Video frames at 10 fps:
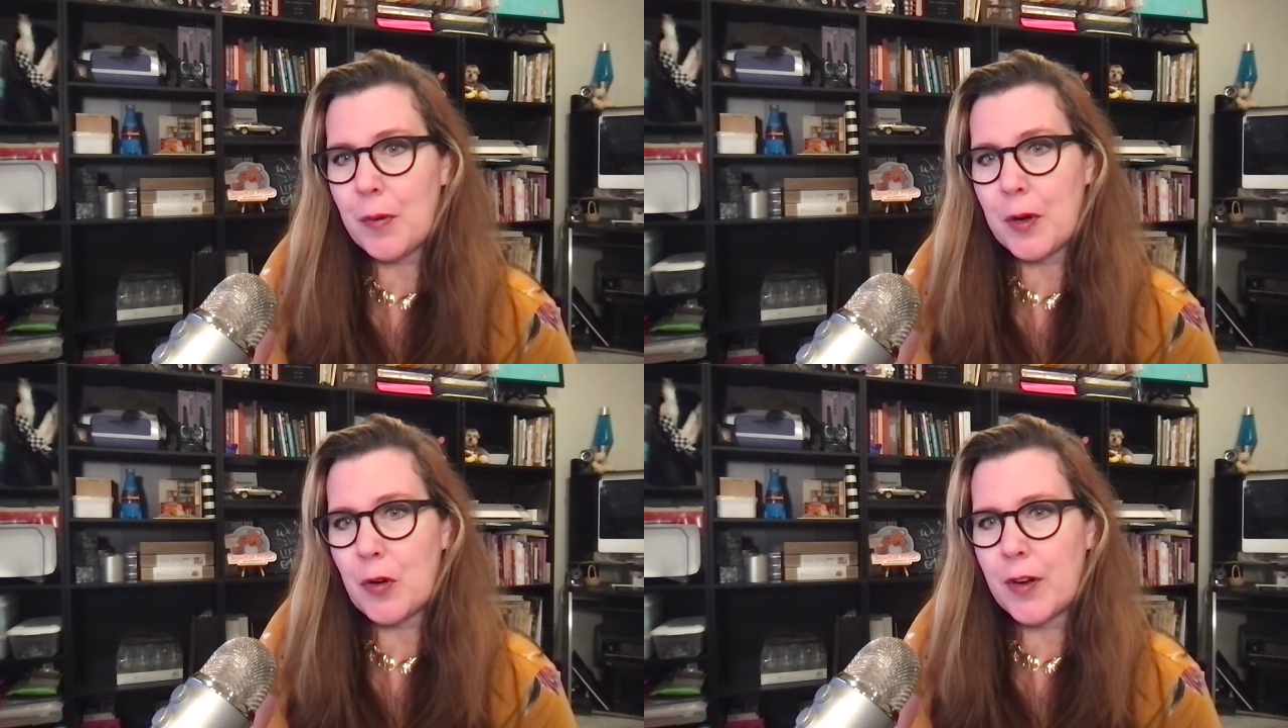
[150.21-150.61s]

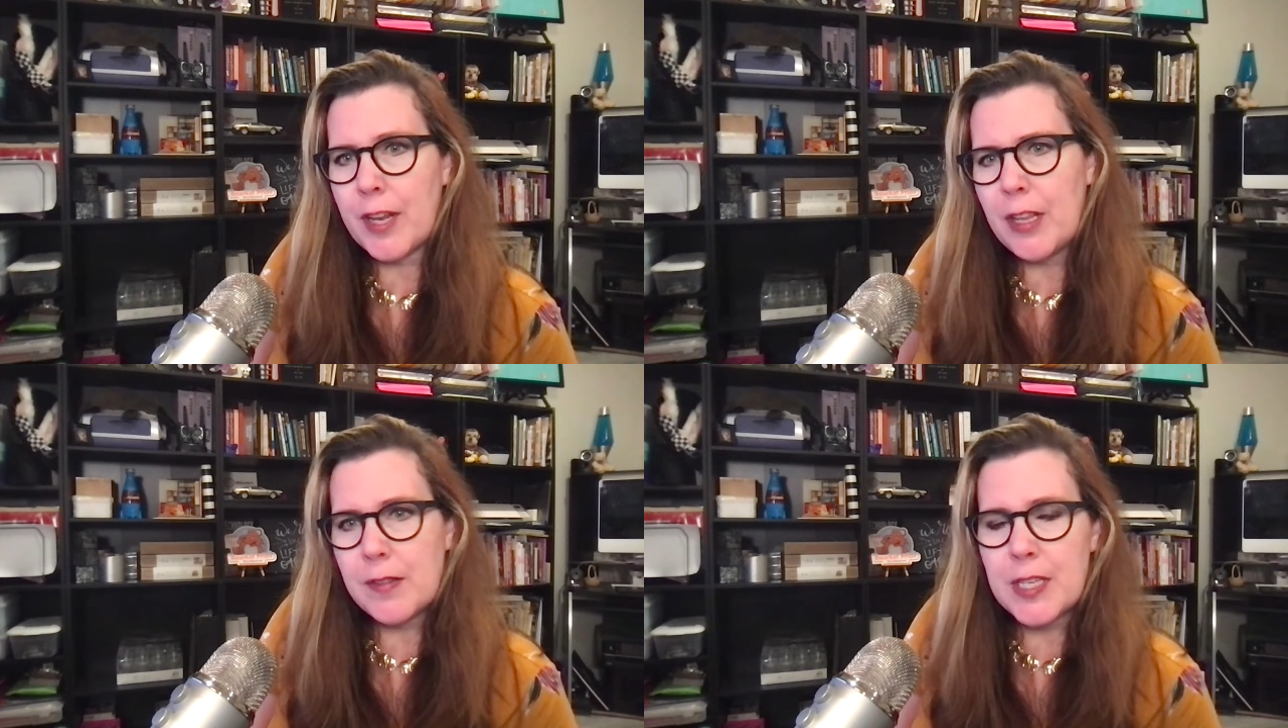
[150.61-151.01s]

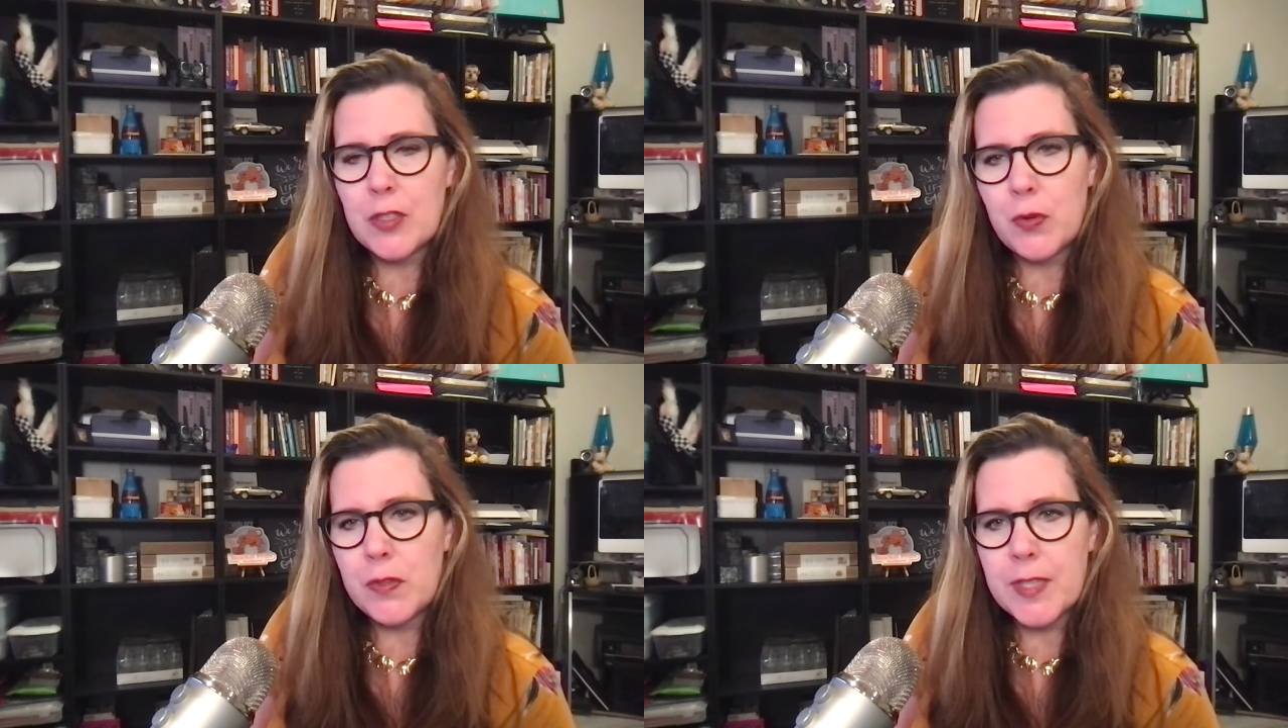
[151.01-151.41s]
recording using
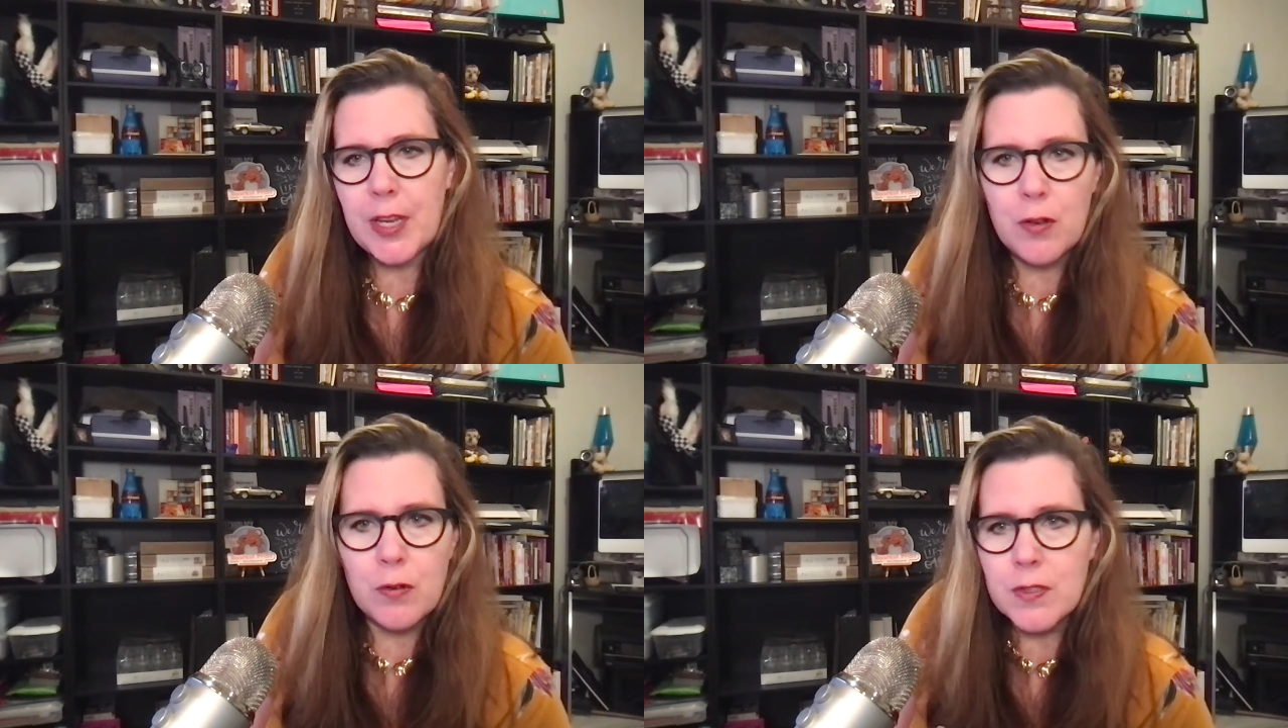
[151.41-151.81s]
tools
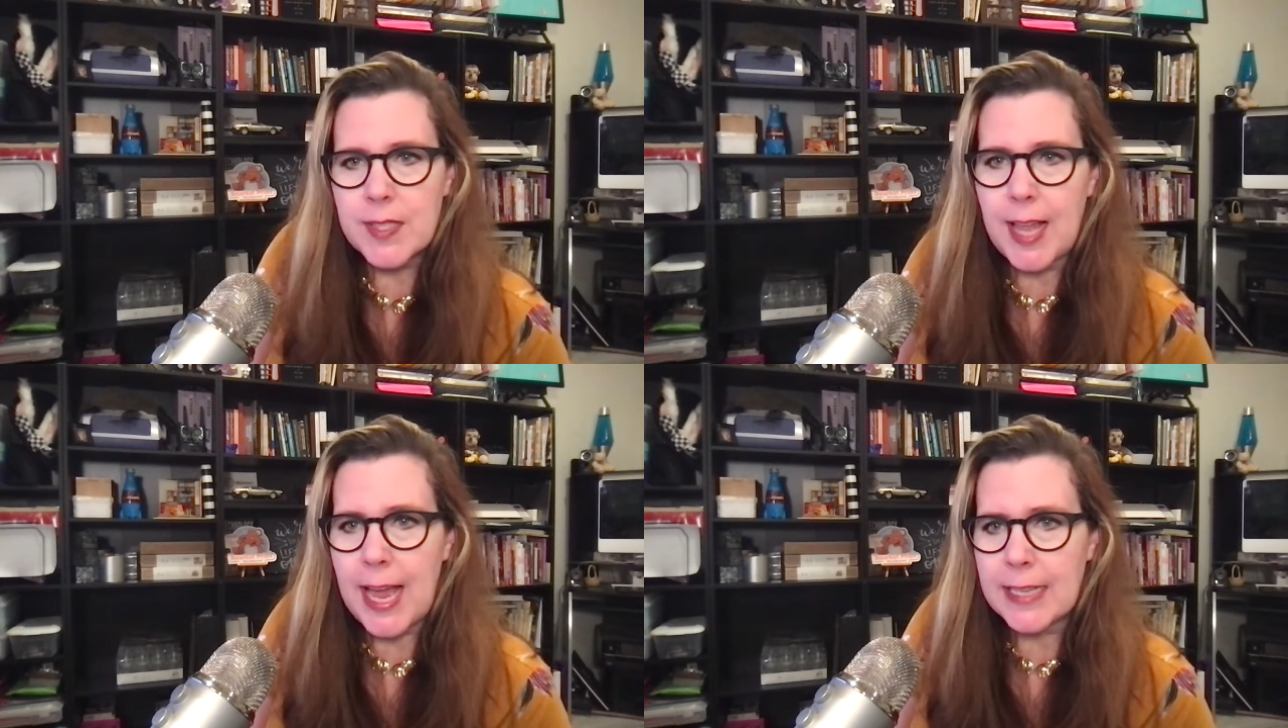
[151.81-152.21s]
like Google
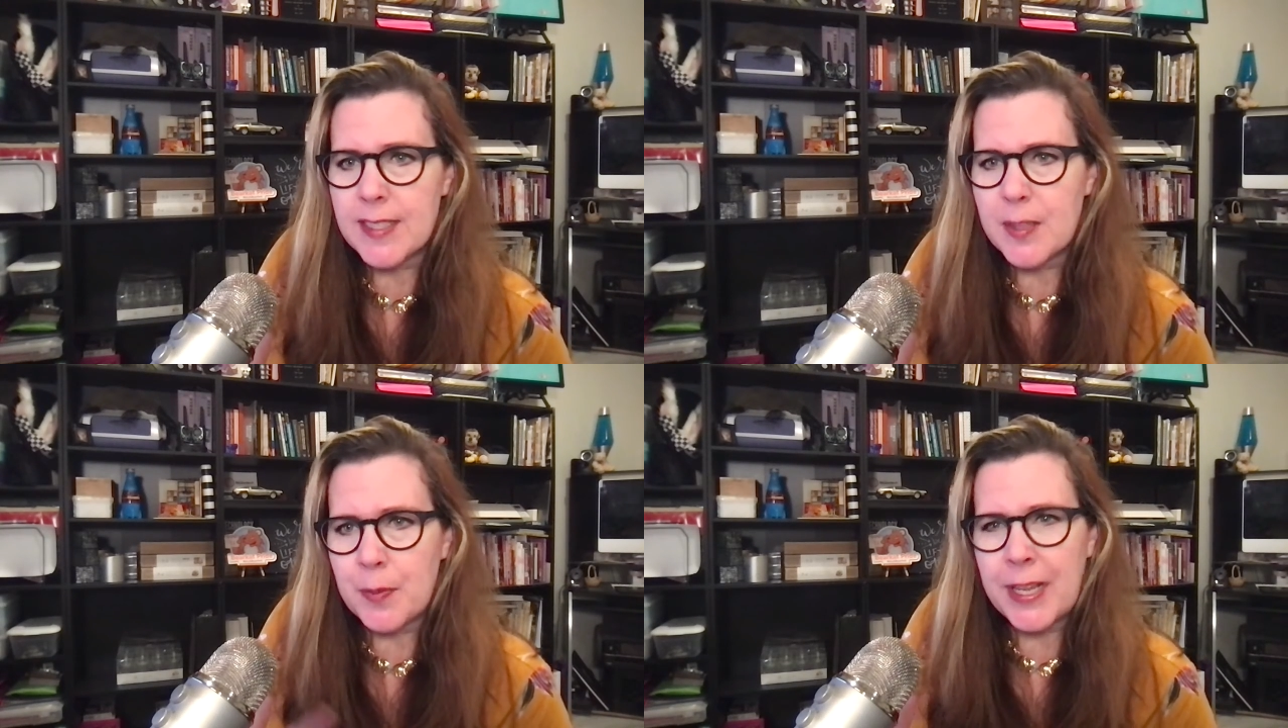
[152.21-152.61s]
Slides
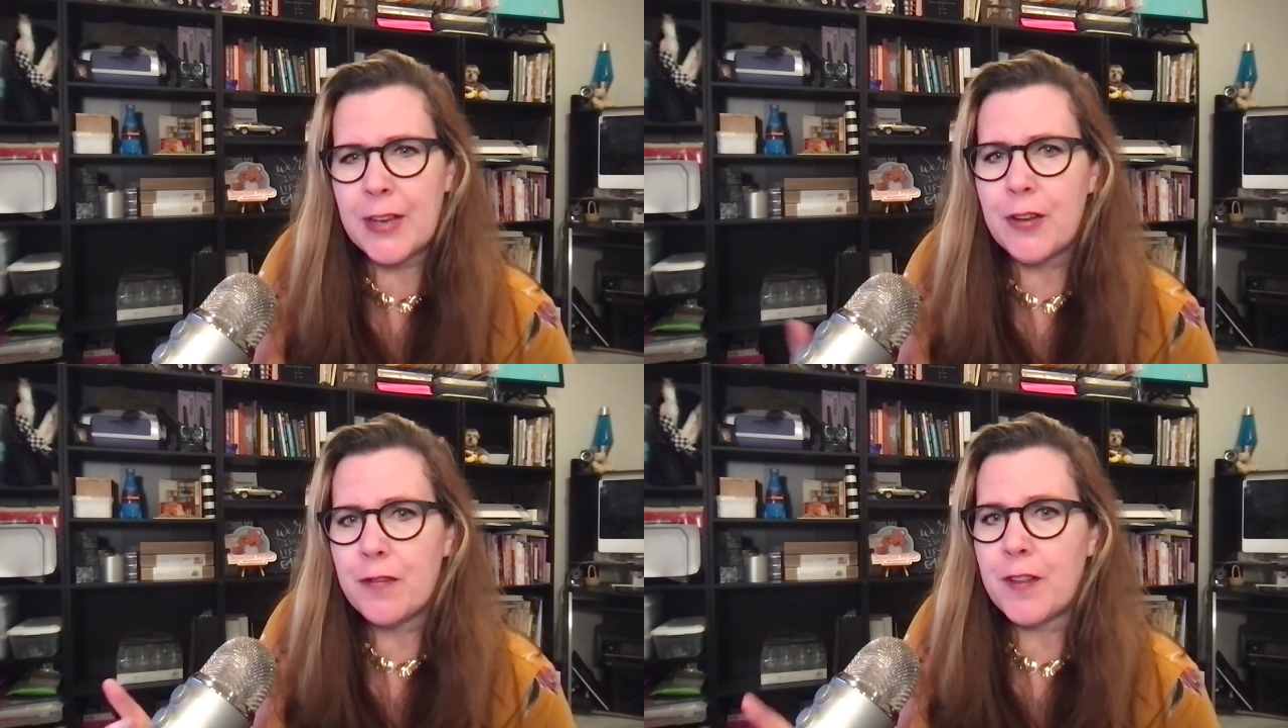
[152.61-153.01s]
to
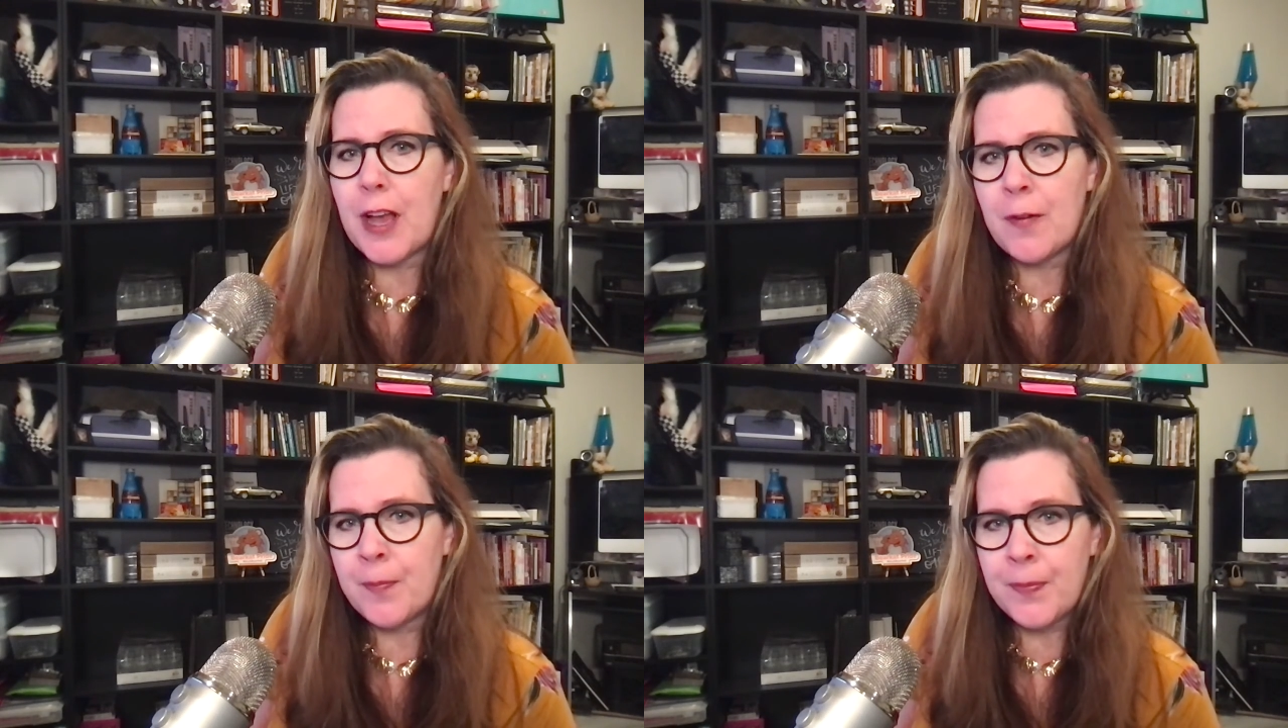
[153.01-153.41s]
plan your
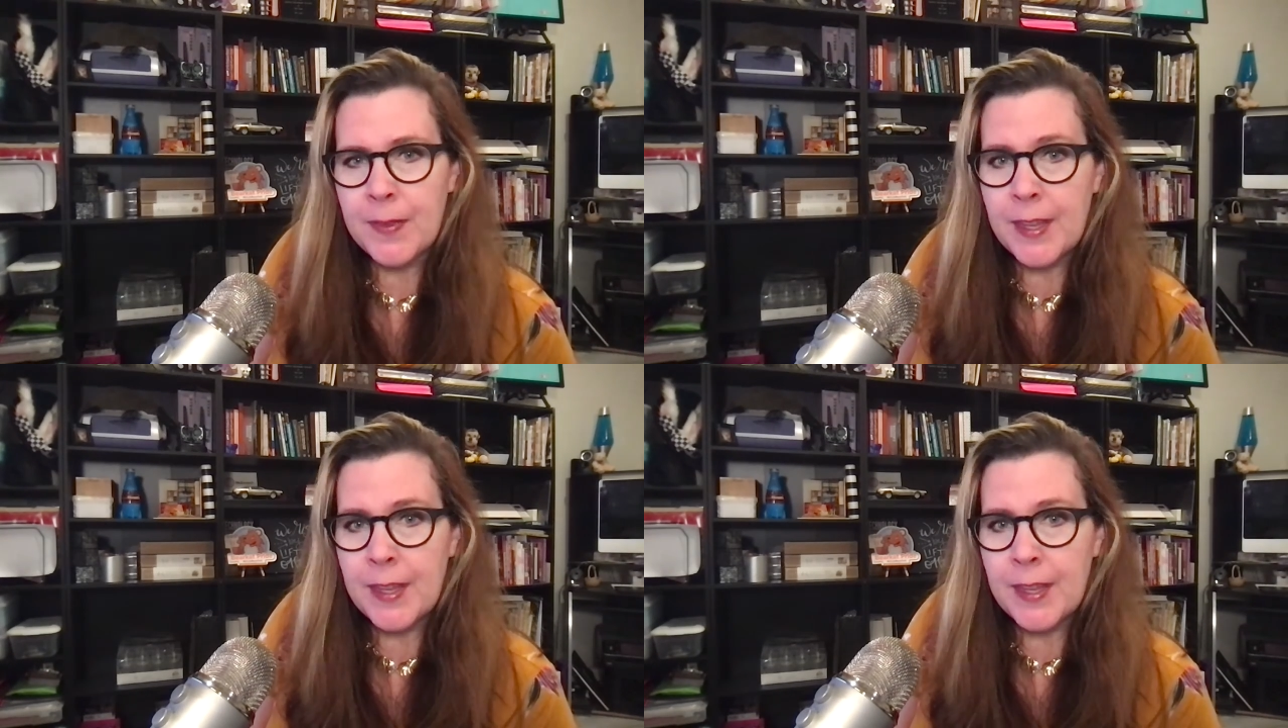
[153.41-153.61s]
flow.